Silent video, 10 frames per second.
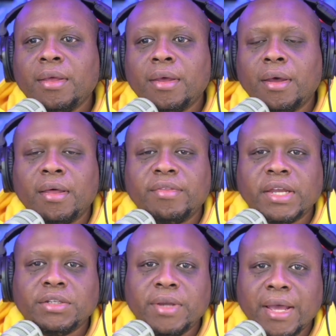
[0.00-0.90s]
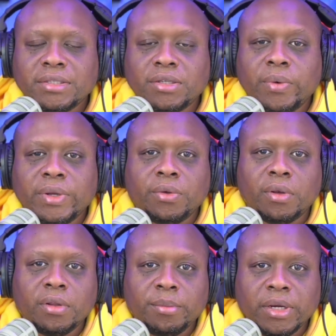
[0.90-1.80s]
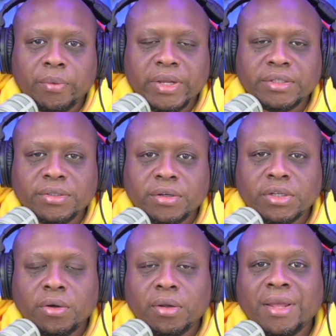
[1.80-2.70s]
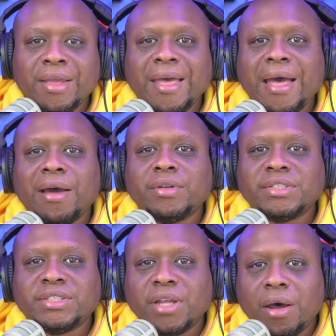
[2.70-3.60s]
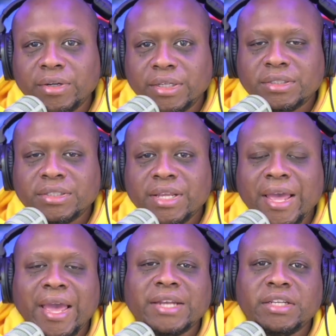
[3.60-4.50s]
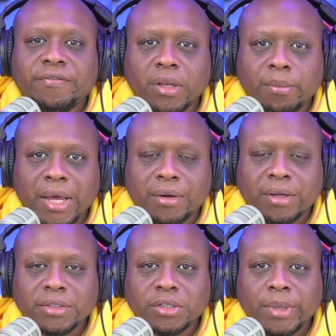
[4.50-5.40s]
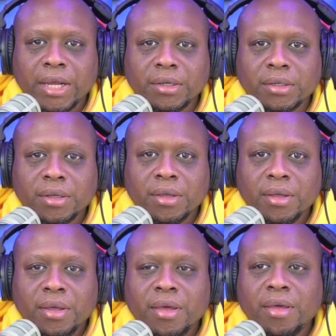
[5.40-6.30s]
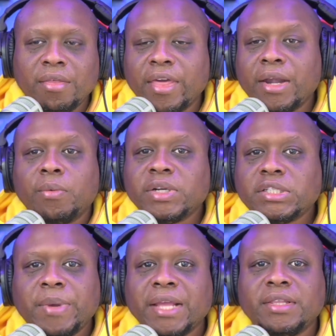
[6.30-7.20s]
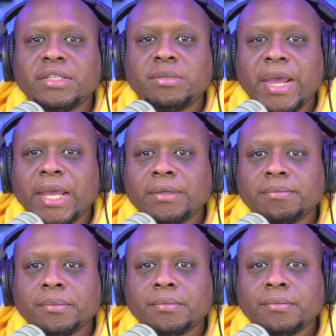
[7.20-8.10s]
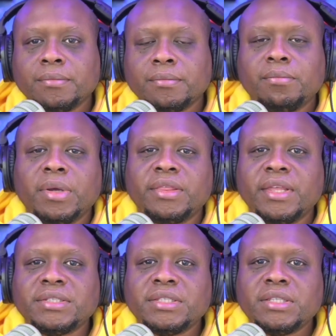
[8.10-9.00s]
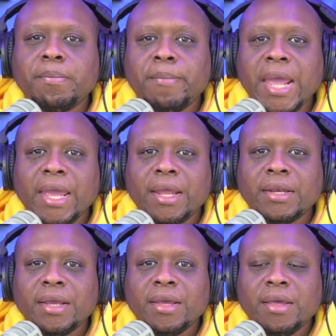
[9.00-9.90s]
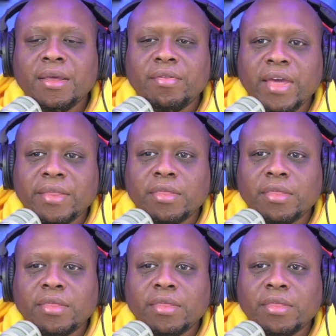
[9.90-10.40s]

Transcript: uh, that you guys go and do a little bit of research on how the Saudis actually feel about uh, Joe Biden. They don't respect this man. But this is the man that the